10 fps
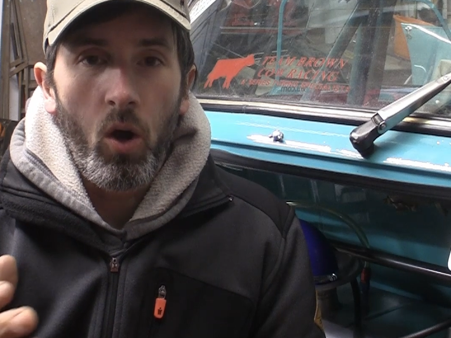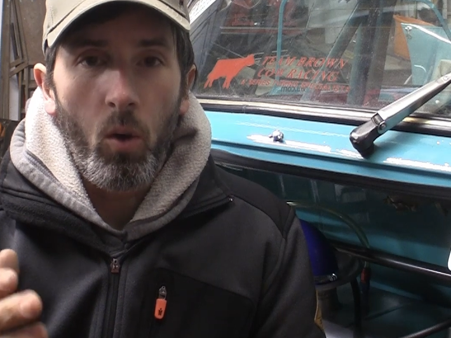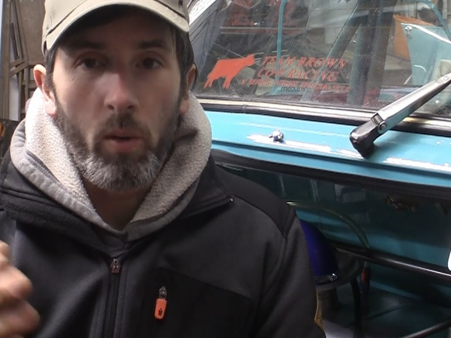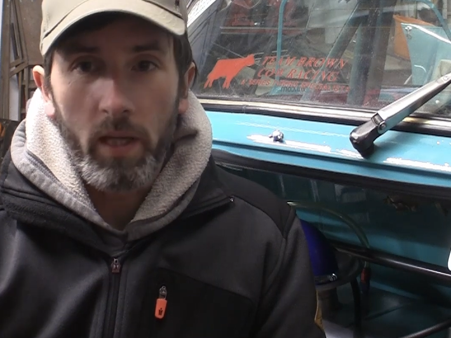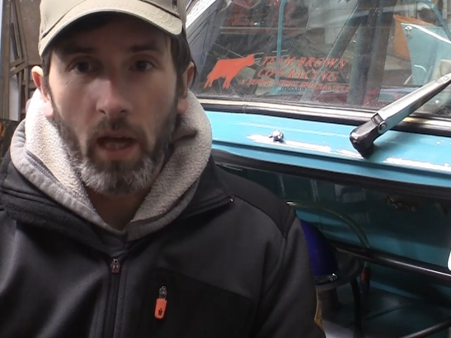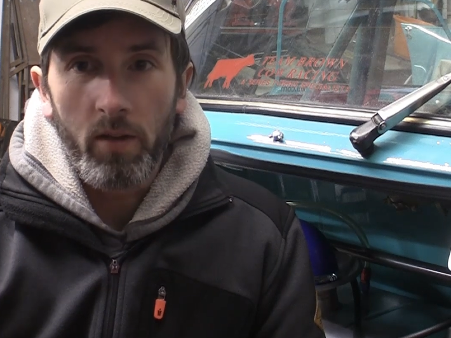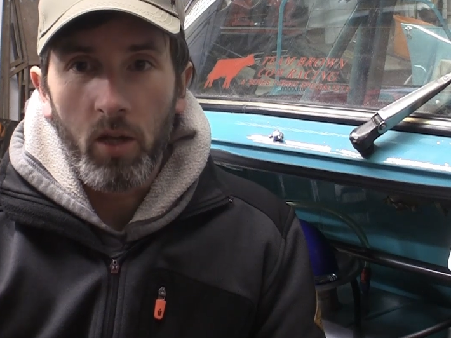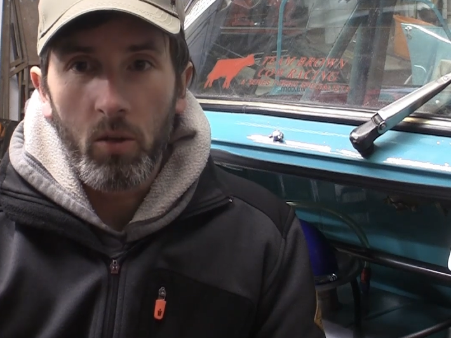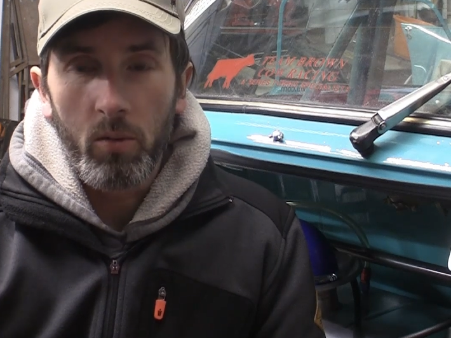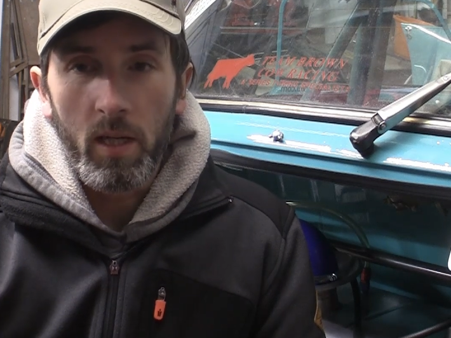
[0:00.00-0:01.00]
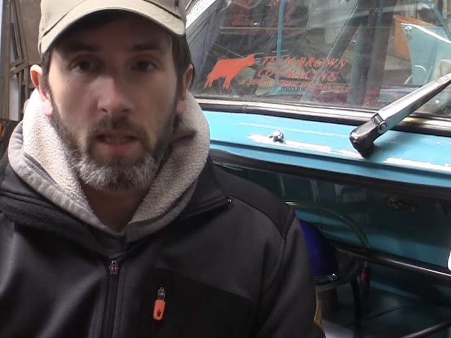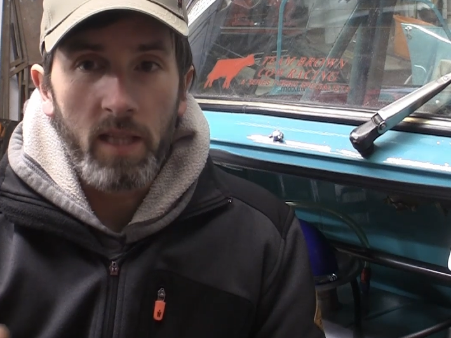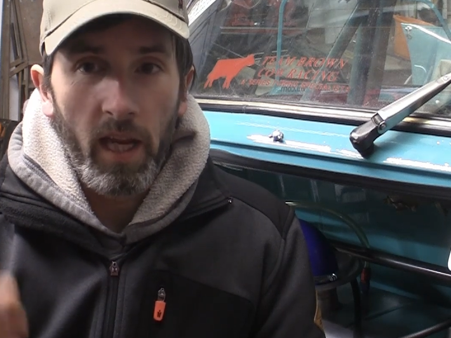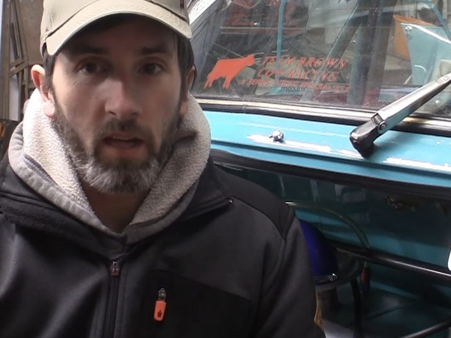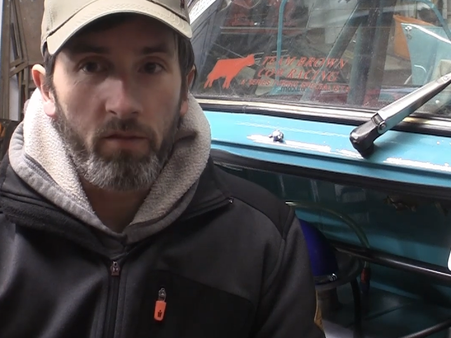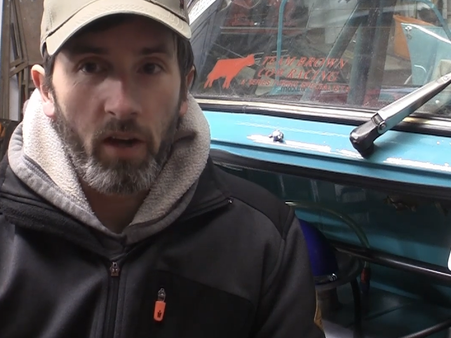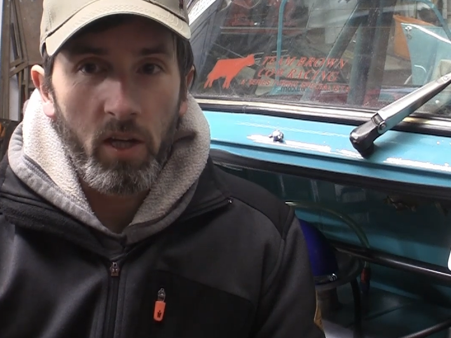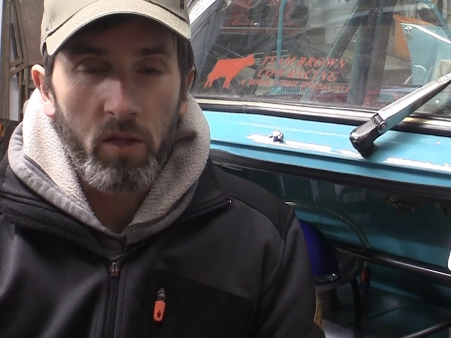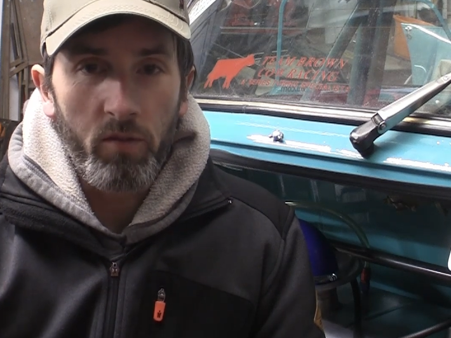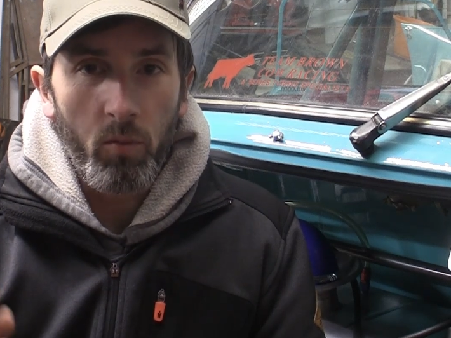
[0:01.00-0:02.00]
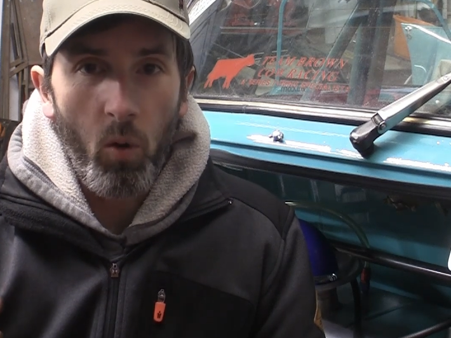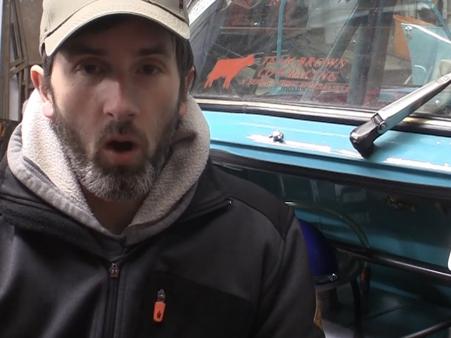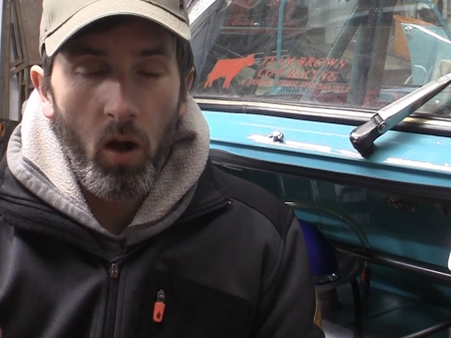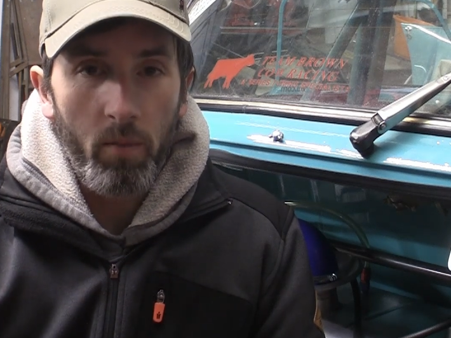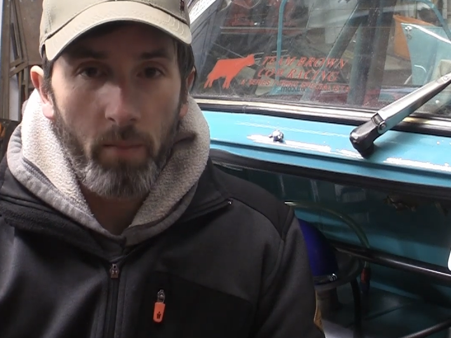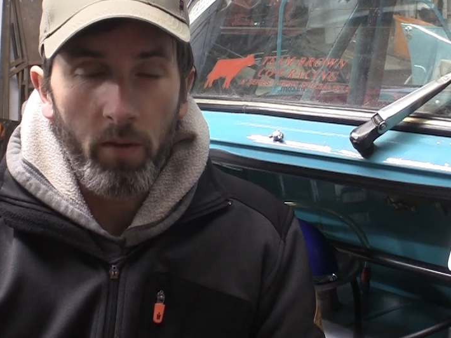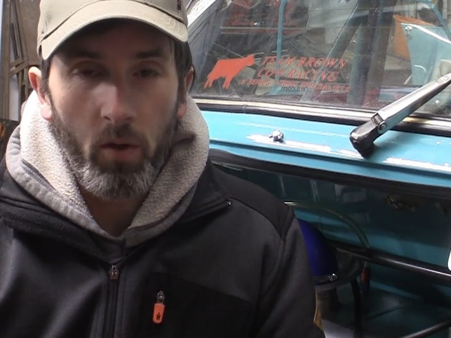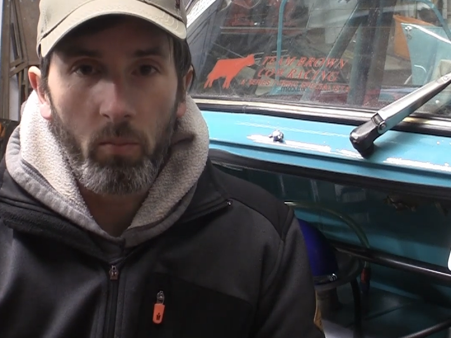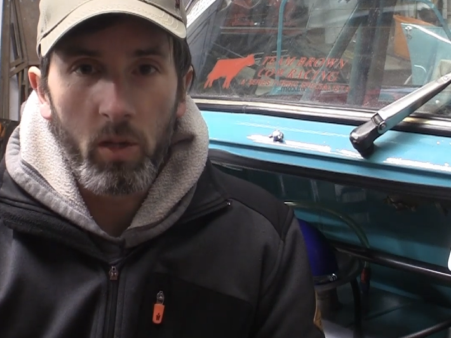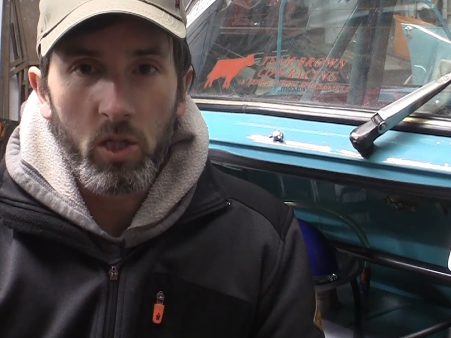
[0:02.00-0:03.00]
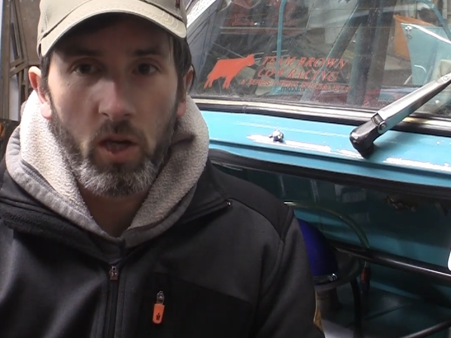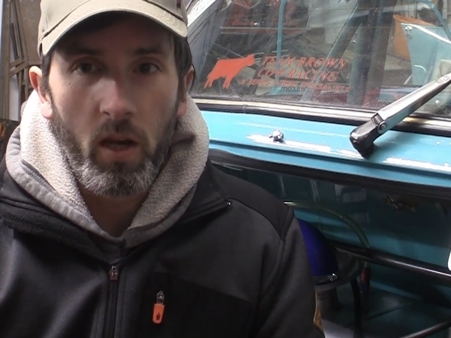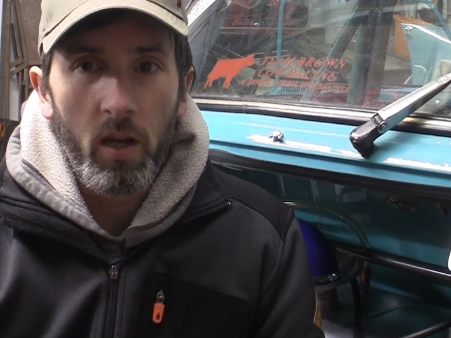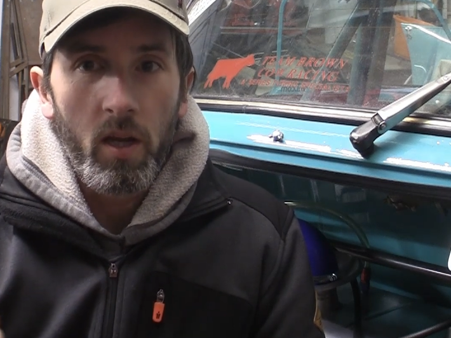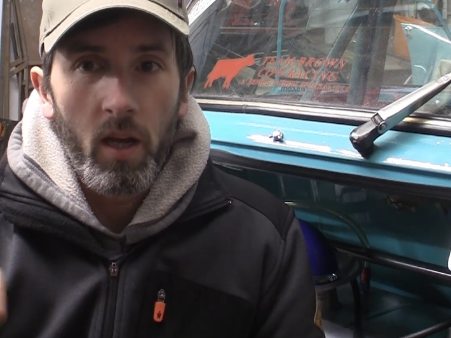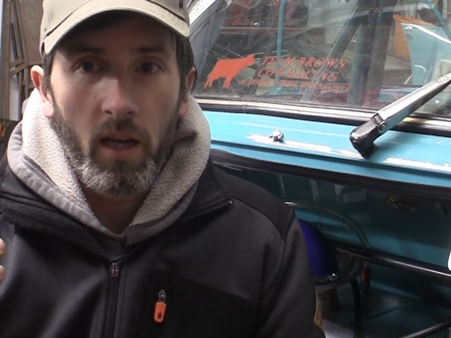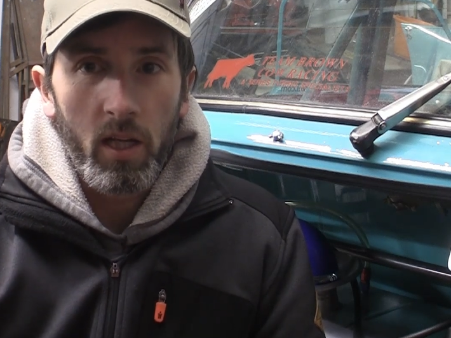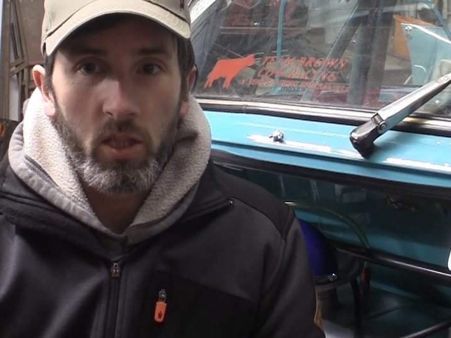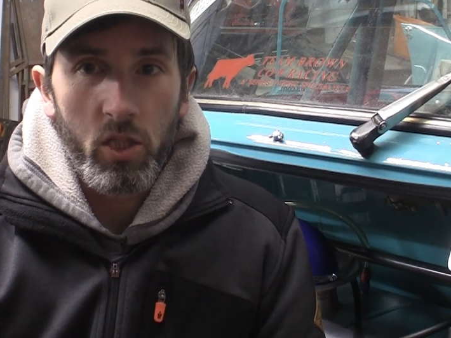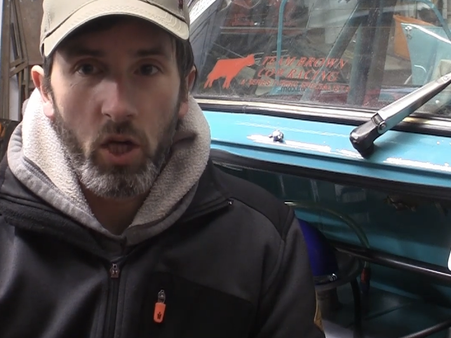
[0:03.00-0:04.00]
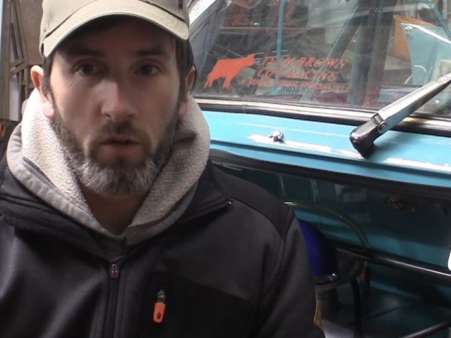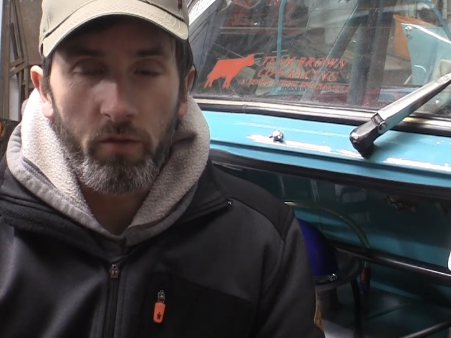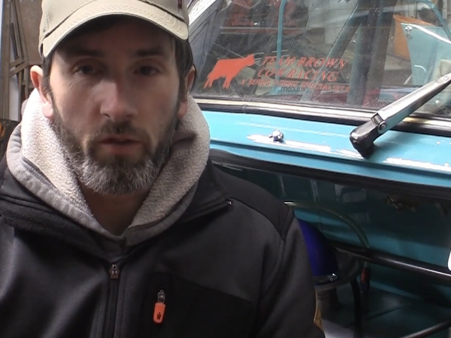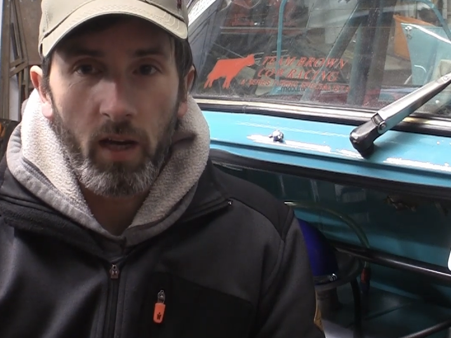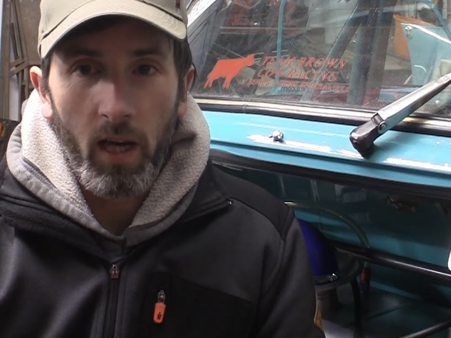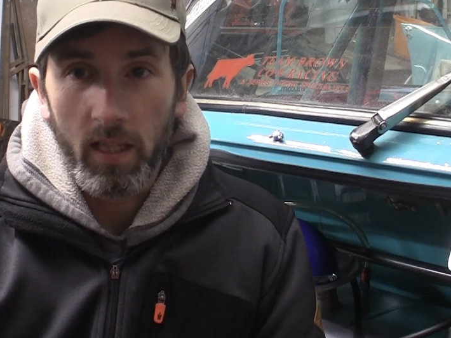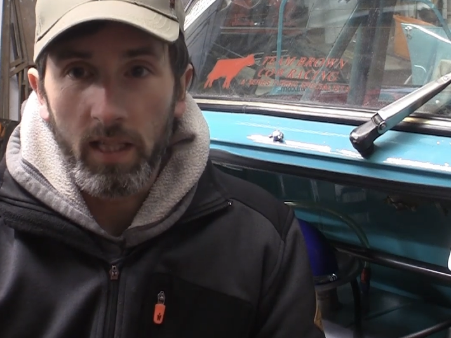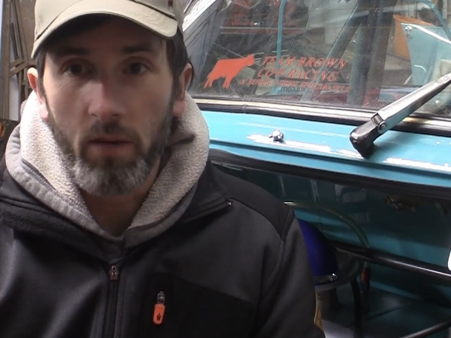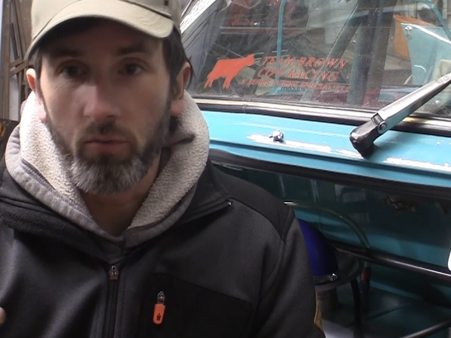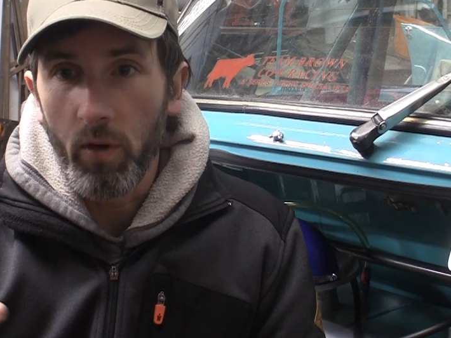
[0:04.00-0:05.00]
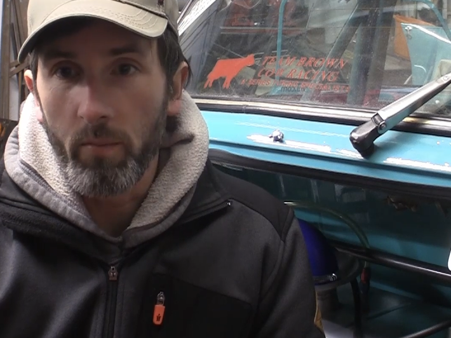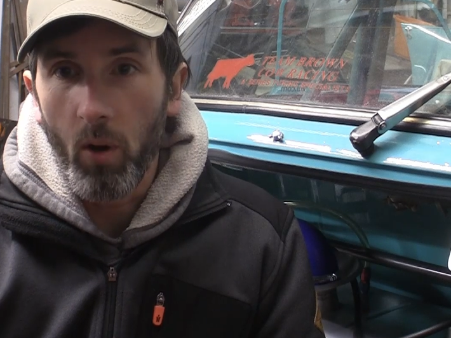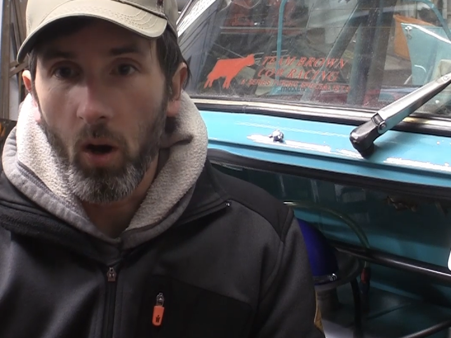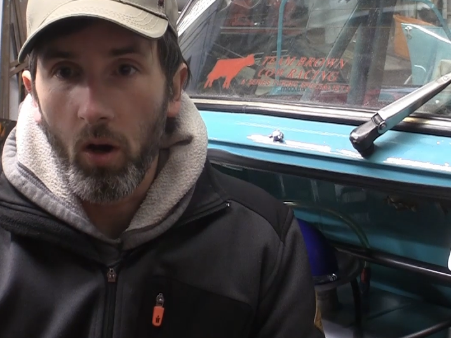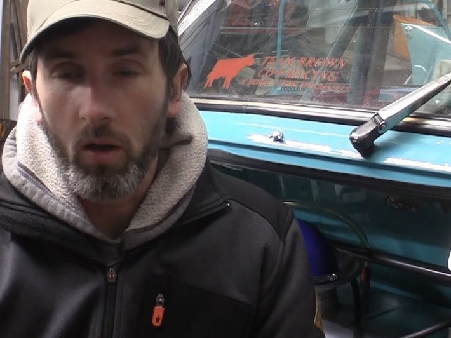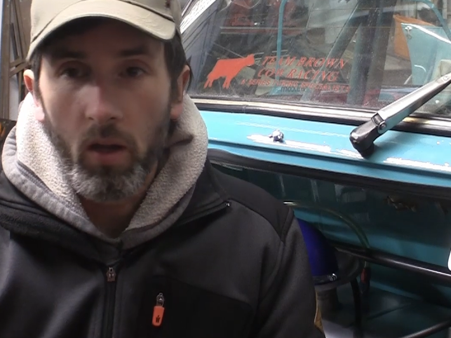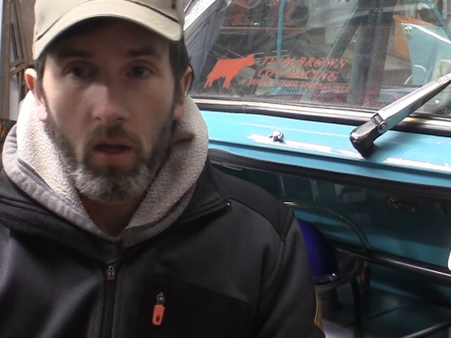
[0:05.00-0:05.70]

or what you can do is take advantage of the water methanol mixture and actually tune for it. Like I said, running more,